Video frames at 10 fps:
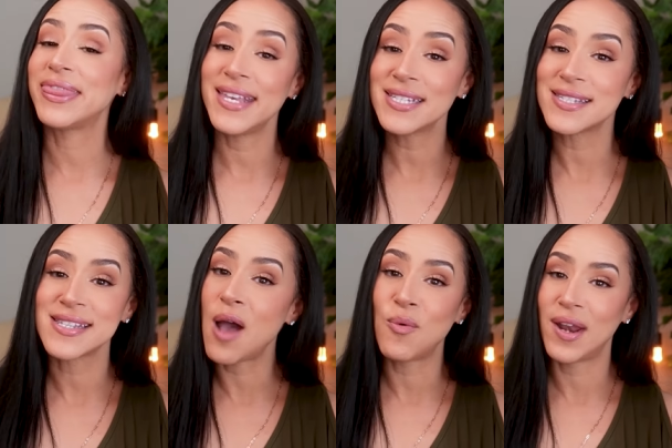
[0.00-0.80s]
But this is
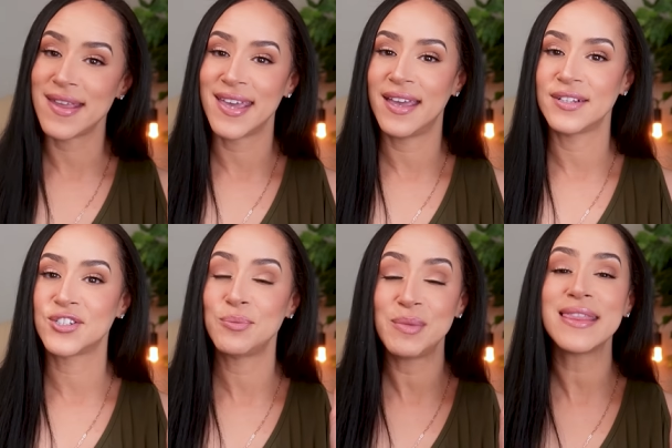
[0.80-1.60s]
not what I get.
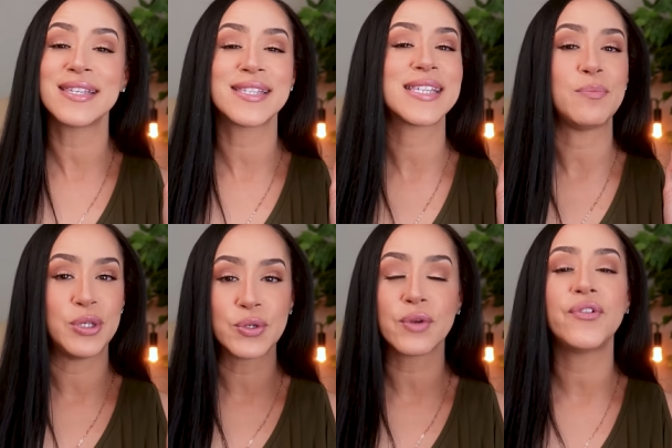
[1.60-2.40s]
To me, this is a
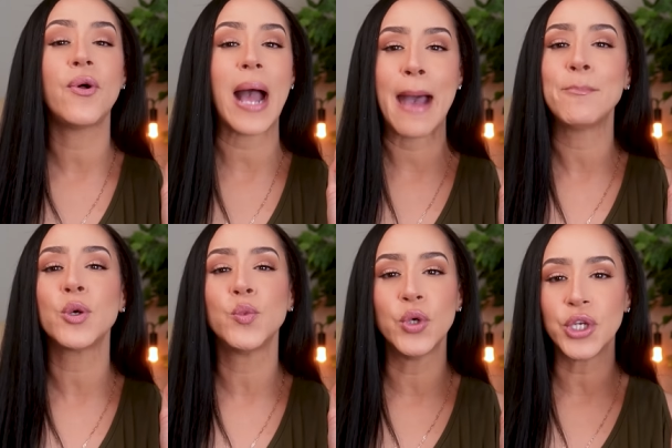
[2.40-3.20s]
beautiful
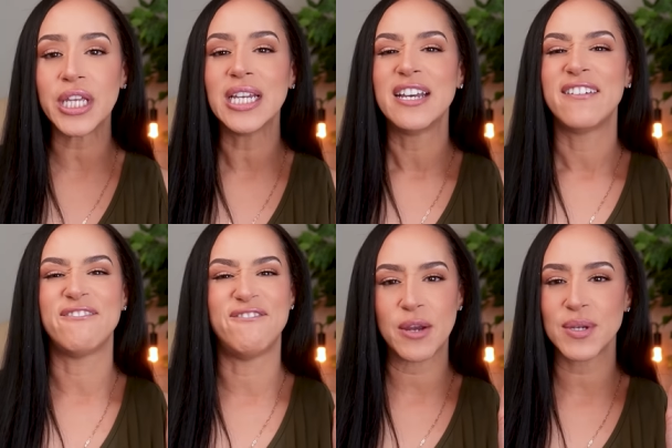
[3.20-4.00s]
amber woody,
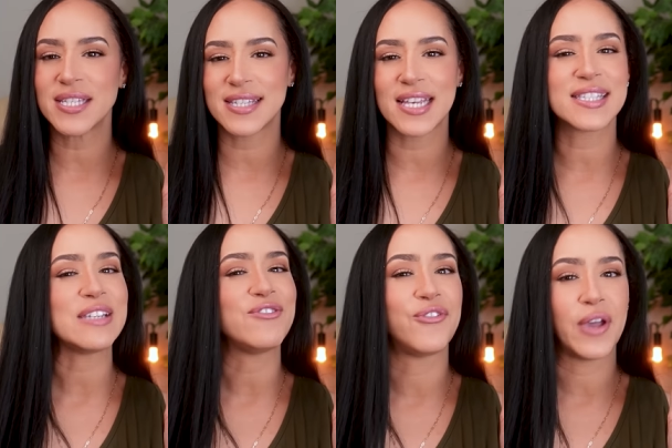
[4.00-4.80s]
very
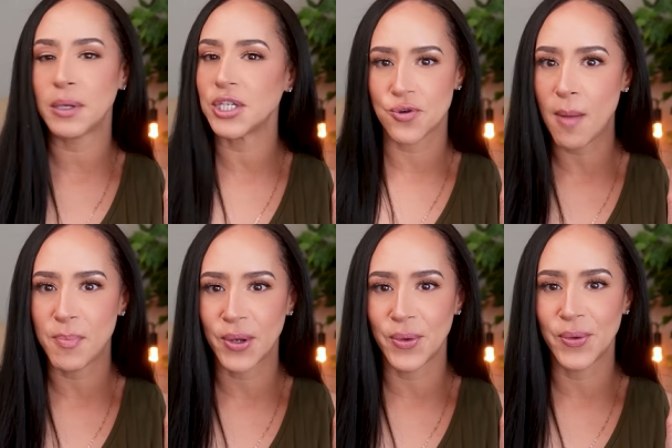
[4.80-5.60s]
sexy, very
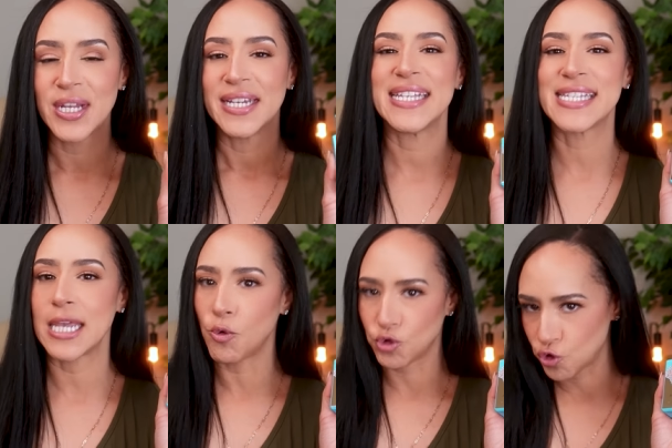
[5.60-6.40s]
tropical. It's
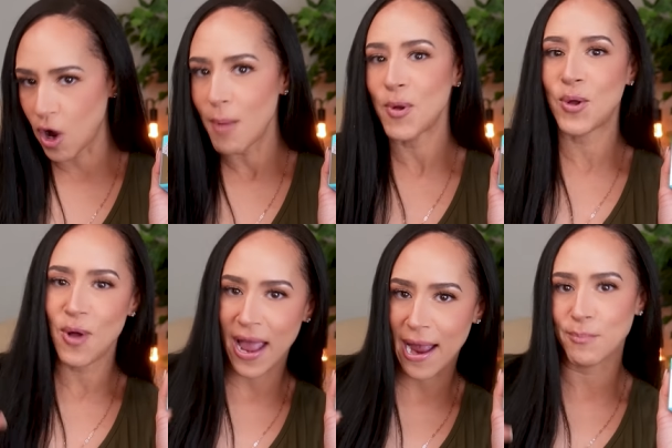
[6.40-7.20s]
a
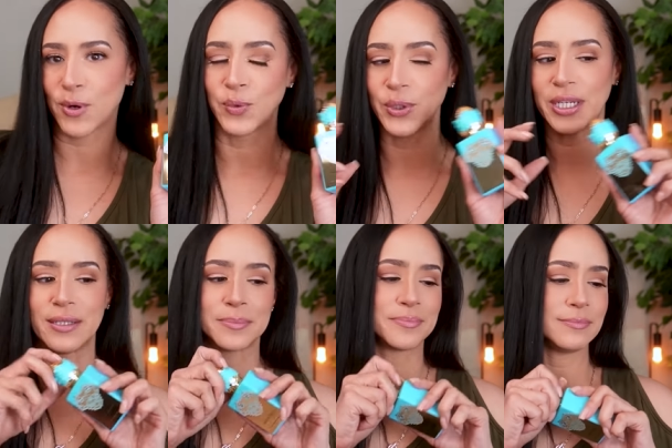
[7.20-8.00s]
tropical amber
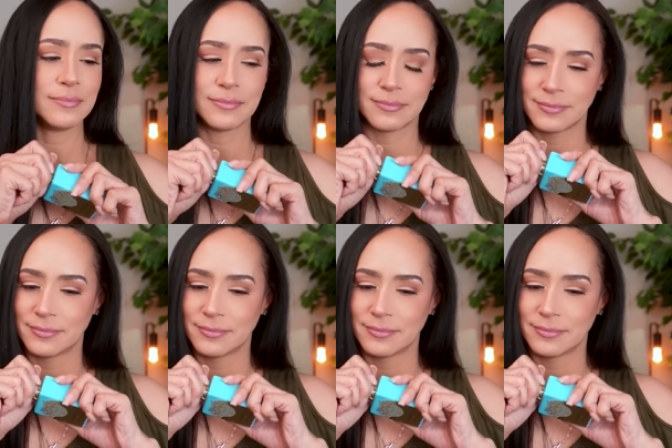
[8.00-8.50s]
woody. Mm,